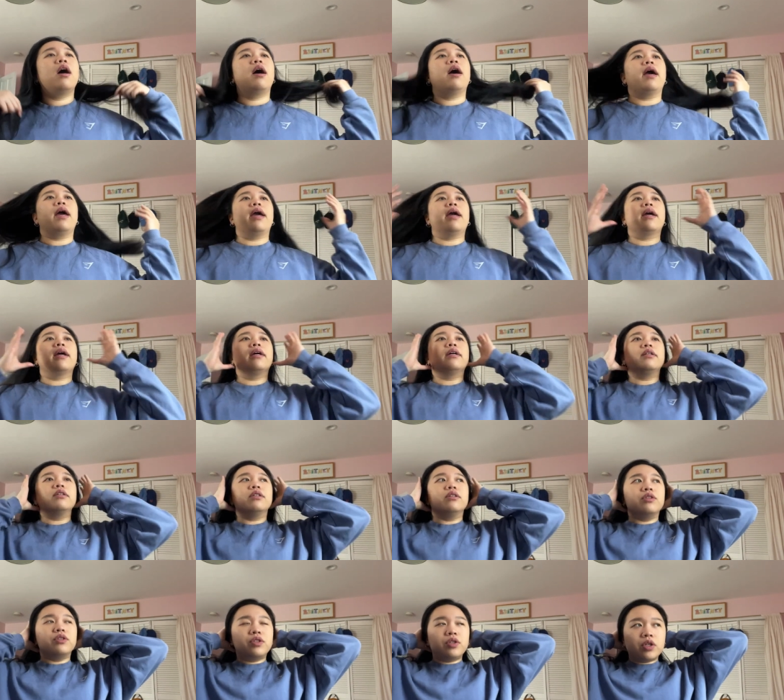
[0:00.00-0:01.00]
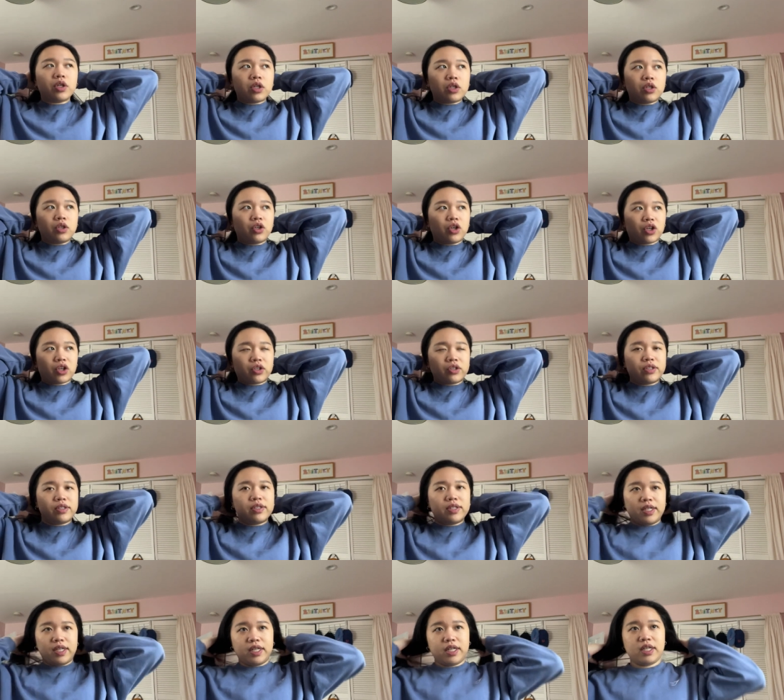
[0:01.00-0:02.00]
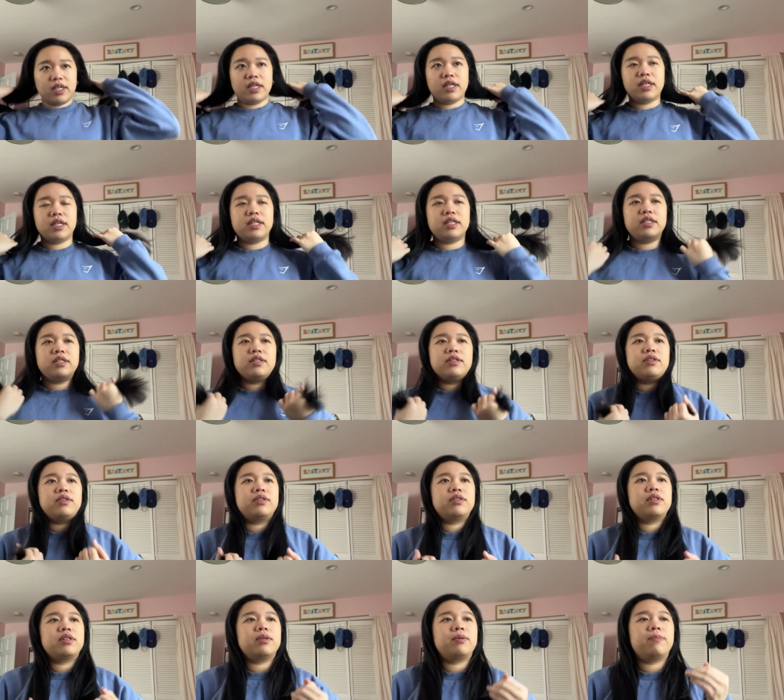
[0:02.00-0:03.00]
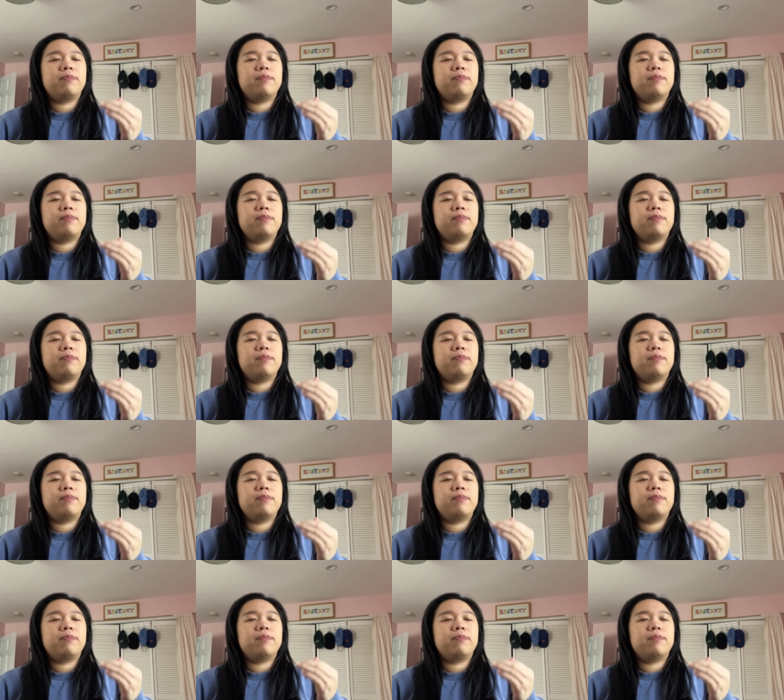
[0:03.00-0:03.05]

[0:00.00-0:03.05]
And New York City is